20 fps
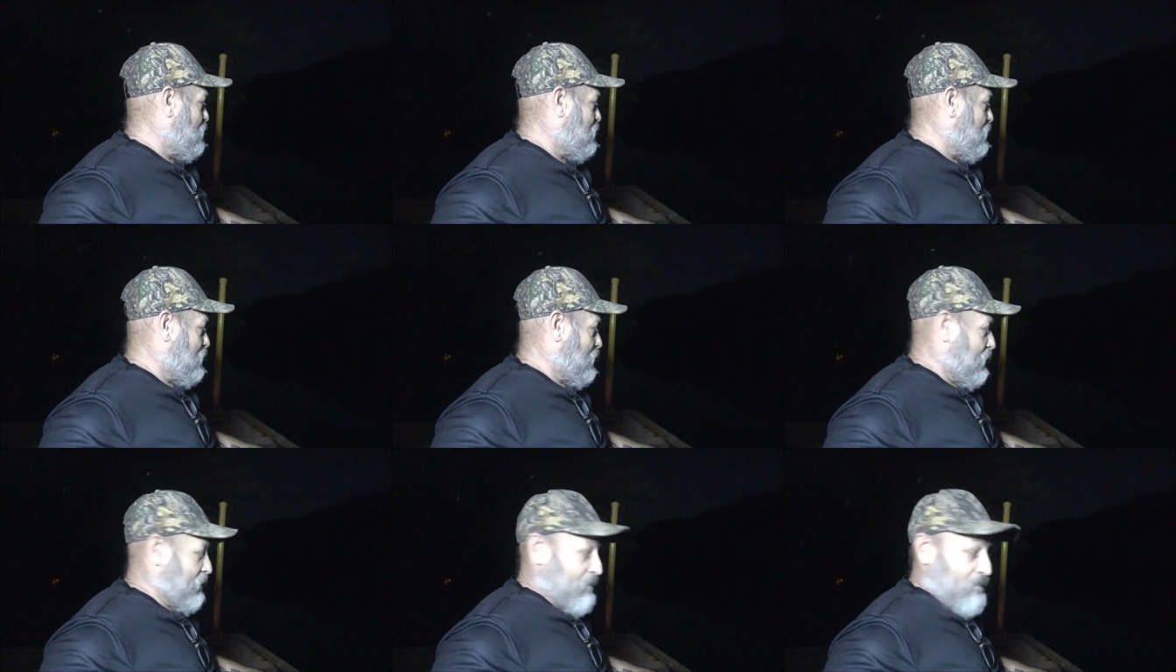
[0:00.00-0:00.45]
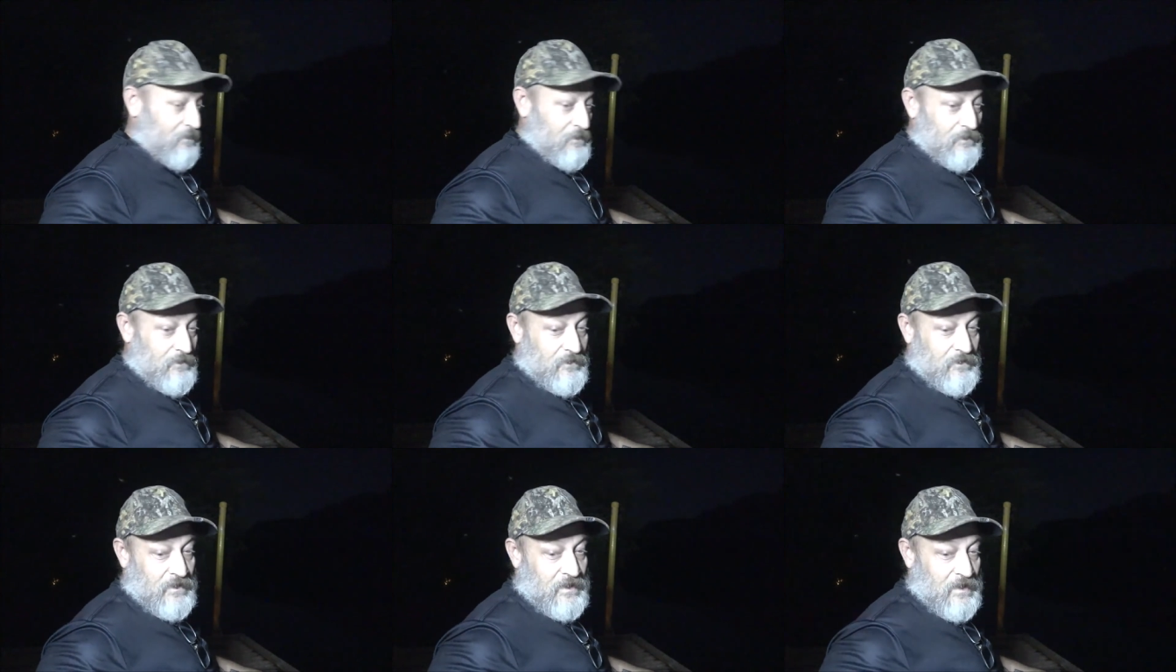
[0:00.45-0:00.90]
uh,
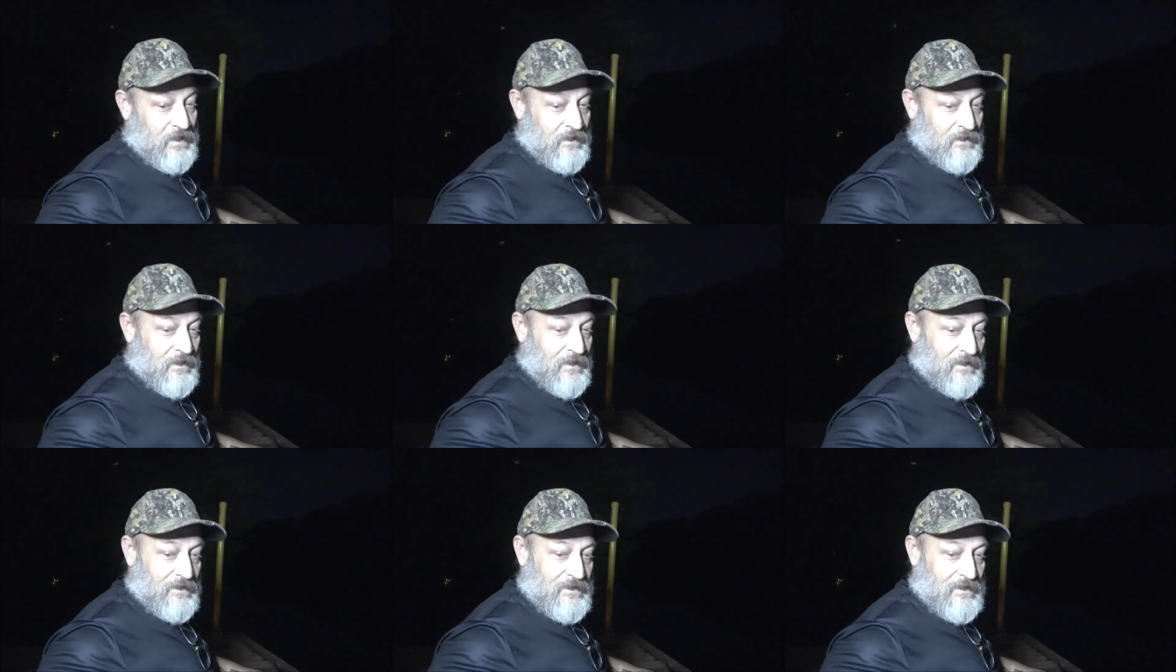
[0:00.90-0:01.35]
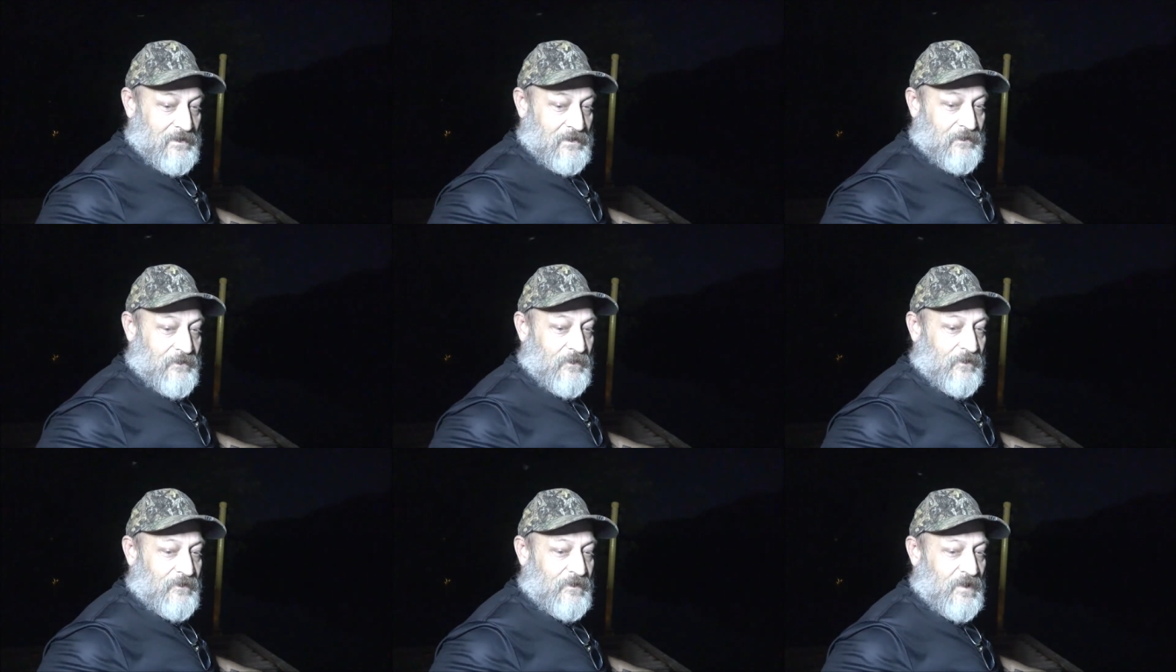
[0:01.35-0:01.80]
yeah, that thing says
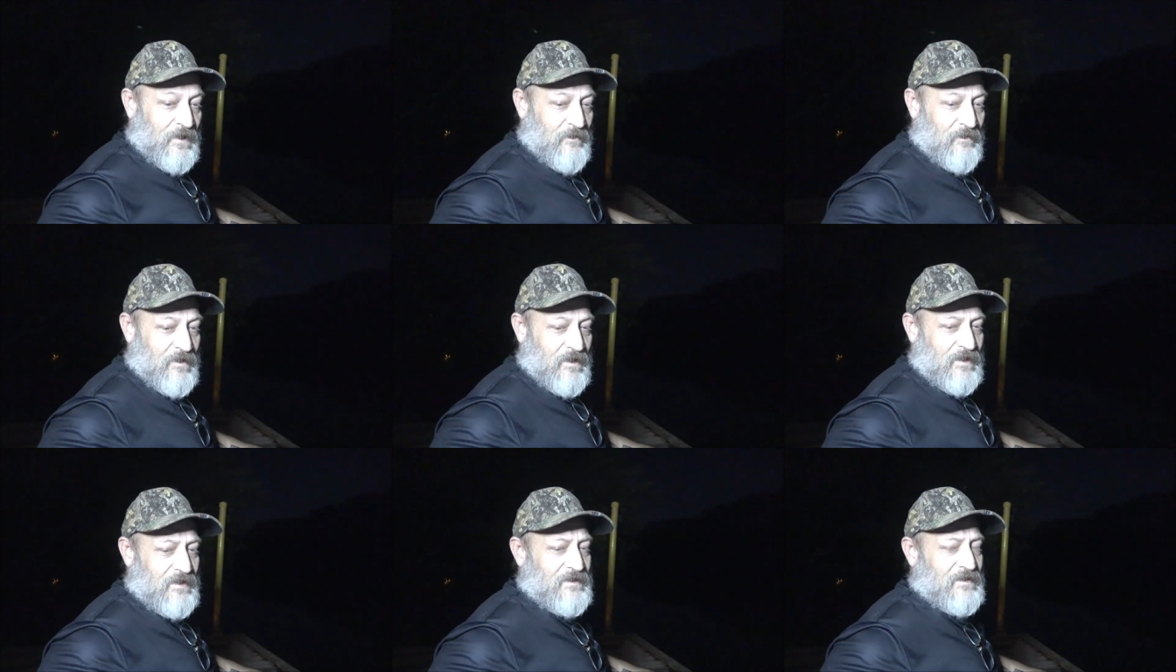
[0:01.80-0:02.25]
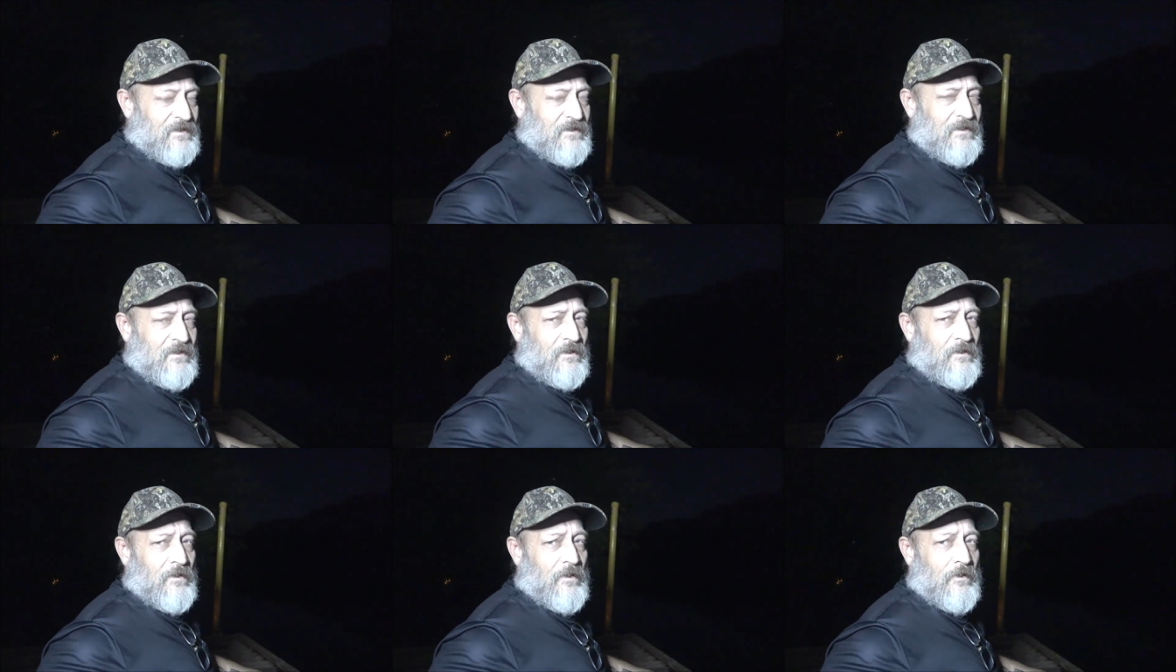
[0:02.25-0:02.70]
fifteen minutes. It
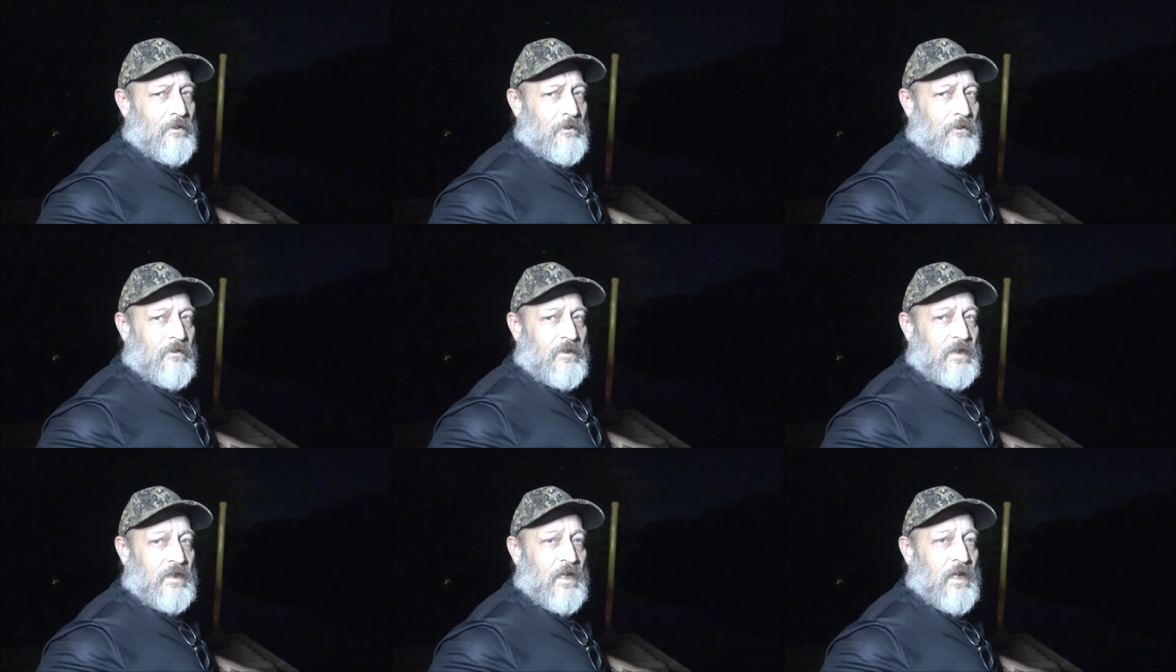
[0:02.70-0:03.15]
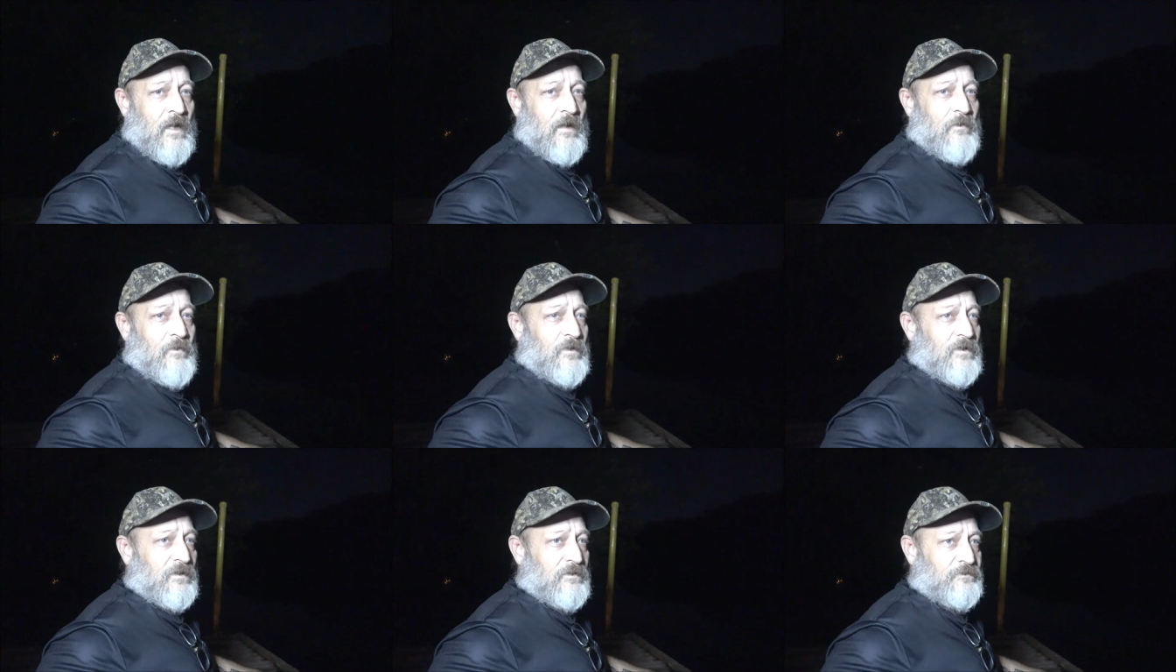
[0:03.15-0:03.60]
took longer than
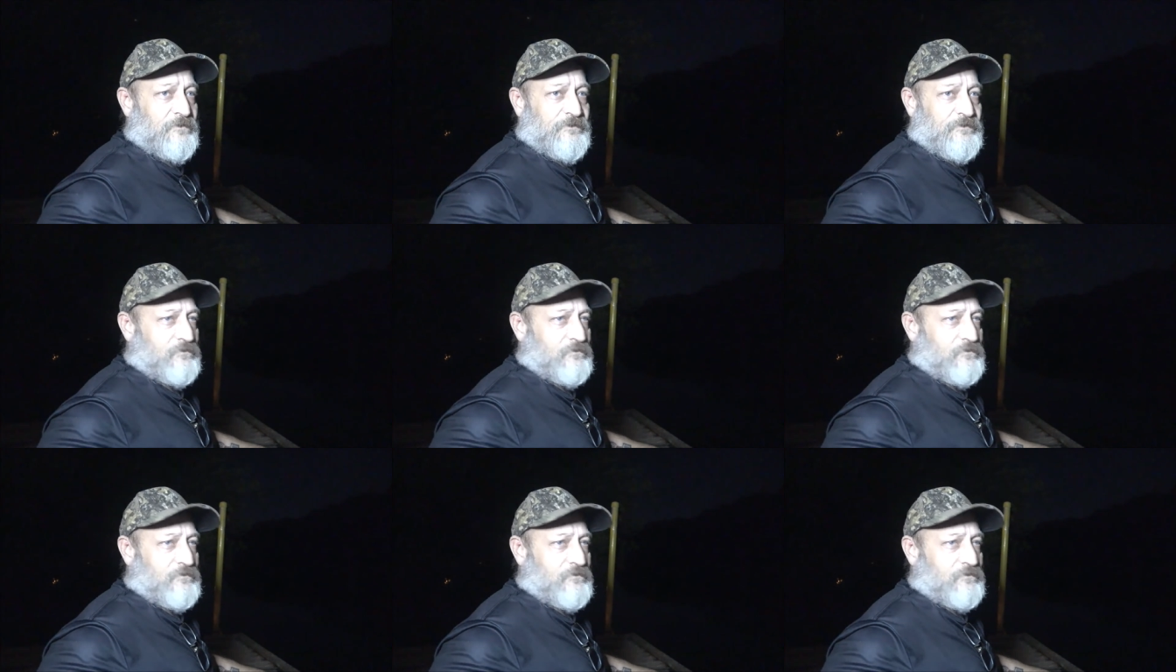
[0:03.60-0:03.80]
that, but